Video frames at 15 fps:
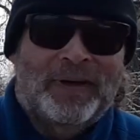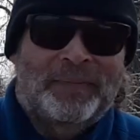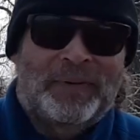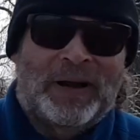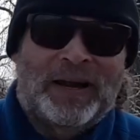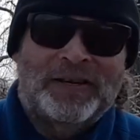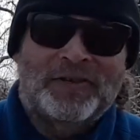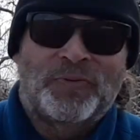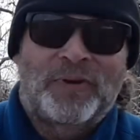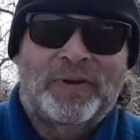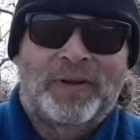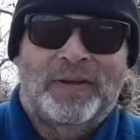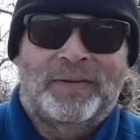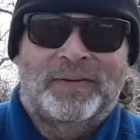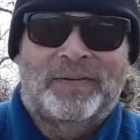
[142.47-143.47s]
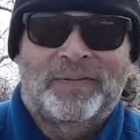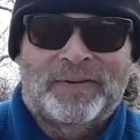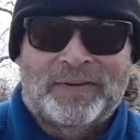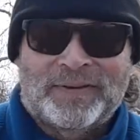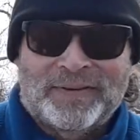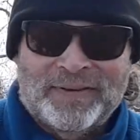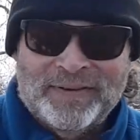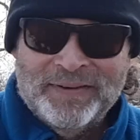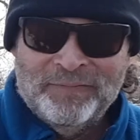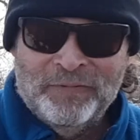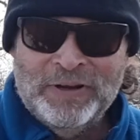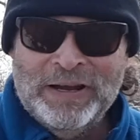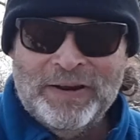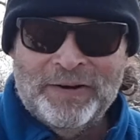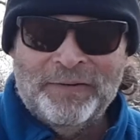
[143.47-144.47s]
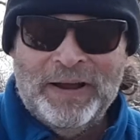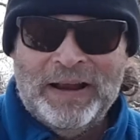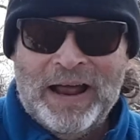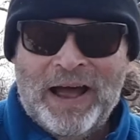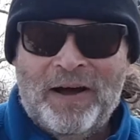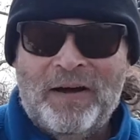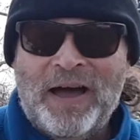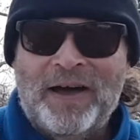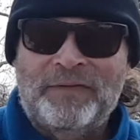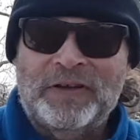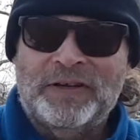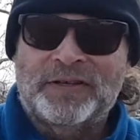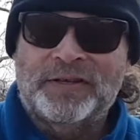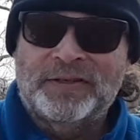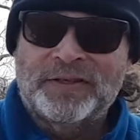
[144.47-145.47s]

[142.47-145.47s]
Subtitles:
But I just wanted to reiterate how having